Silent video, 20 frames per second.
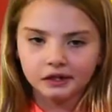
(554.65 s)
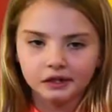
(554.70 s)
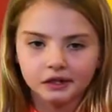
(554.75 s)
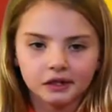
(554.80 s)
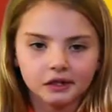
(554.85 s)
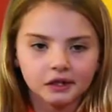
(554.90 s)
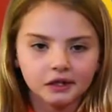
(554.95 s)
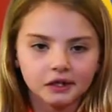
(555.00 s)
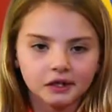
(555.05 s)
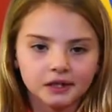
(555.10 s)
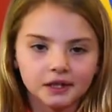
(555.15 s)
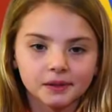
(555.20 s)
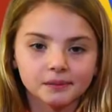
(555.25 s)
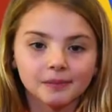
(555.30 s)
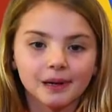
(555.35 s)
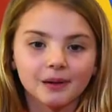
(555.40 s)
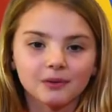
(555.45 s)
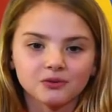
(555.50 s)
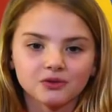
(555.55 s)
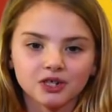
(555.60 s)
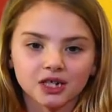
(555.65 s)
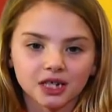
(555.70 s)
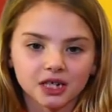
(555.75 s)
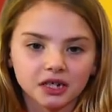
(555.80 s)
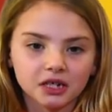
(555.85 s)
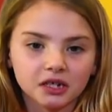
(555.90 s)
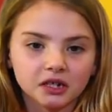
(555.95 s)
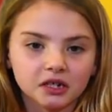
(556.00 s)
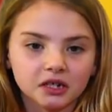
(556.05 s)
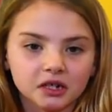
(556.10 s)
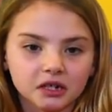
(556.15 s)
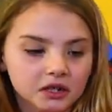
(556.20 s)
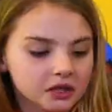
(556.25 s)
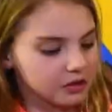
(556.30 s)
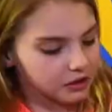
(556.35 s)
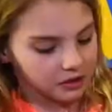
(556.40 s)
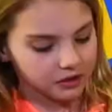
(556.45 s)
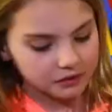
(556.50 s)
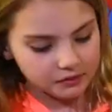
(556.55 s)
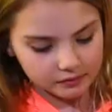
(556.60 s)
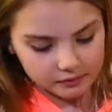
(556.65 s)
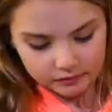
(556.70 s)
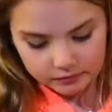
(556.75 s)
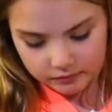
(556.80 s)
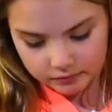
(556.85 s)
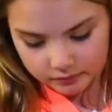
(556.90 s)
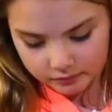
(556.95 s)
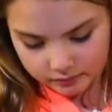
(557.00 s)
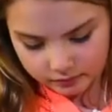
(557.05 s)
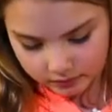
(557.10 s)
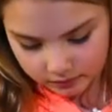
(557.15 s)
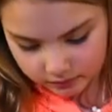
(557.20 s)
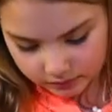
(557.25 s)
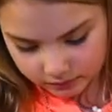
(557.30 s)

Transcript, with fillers: And the mountain. The mountain.